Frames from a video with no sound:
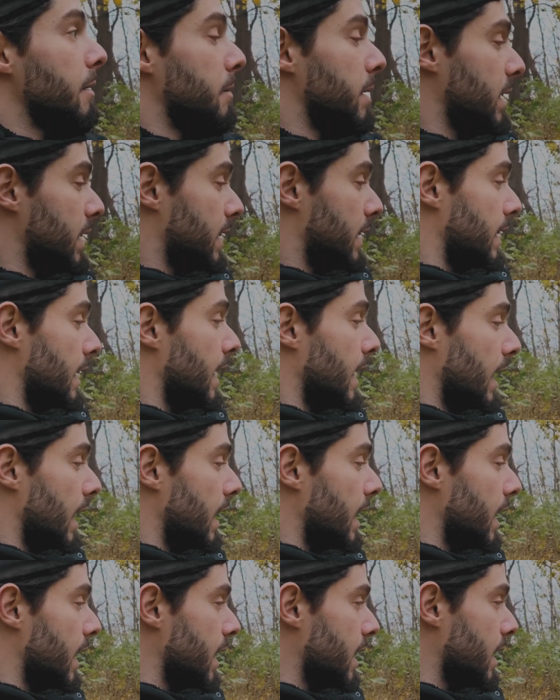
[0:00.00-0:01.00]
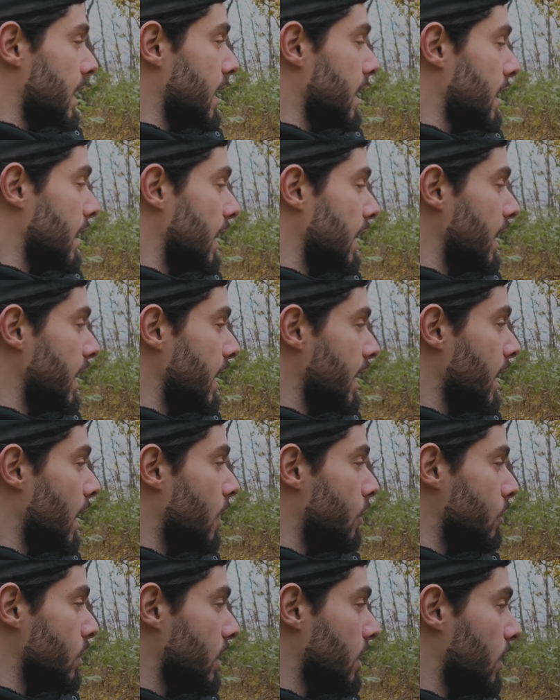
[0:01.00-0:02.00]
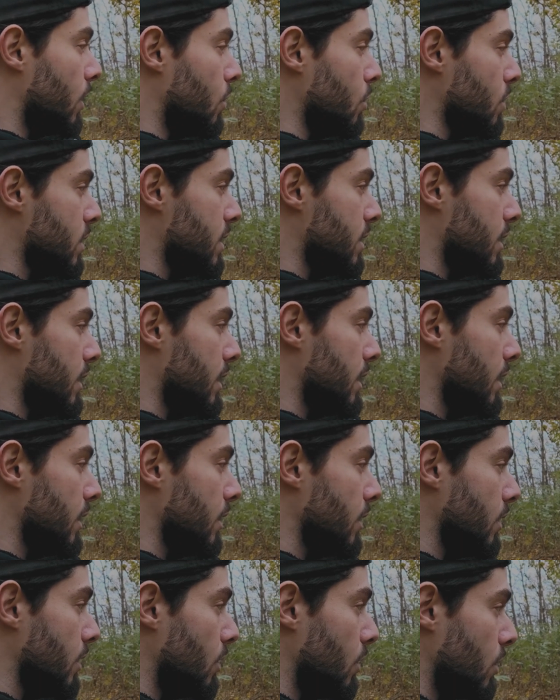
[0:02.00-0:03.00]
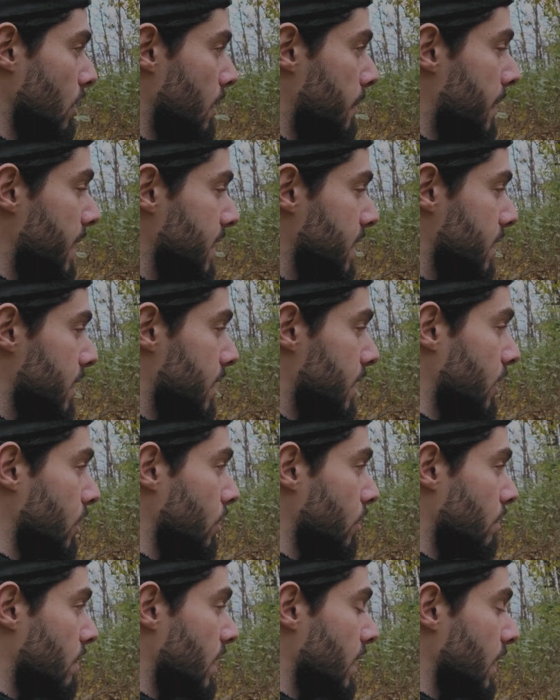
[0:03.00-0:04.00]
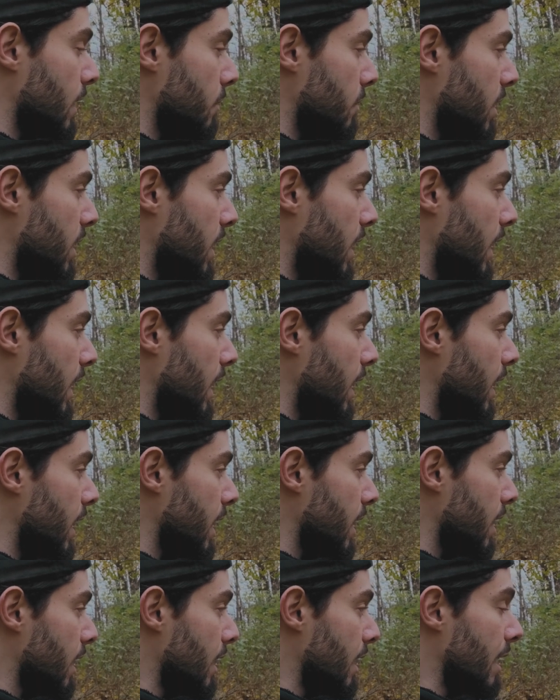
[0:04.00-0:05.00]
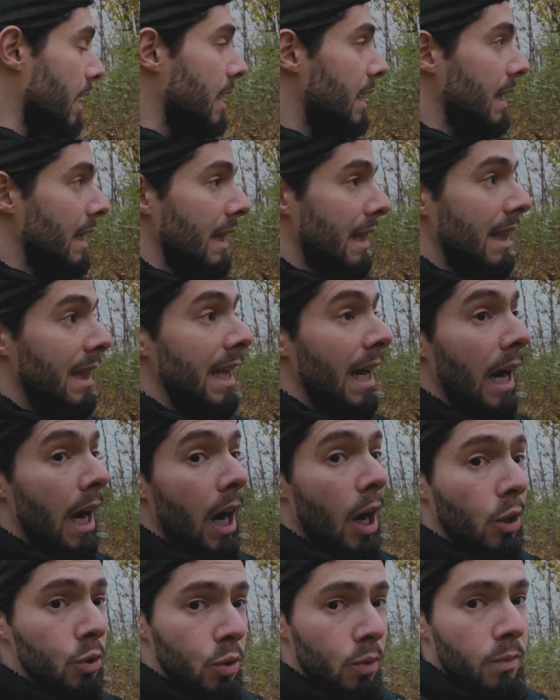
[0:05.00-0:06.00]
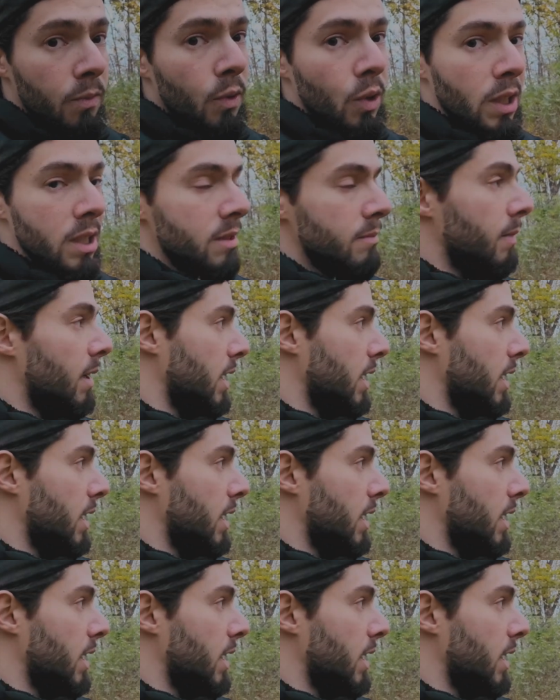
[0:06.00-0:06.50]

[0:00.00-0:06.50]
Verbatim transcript: But yeah, I like I like how it looks on the back screen of the camera. I like the out of focus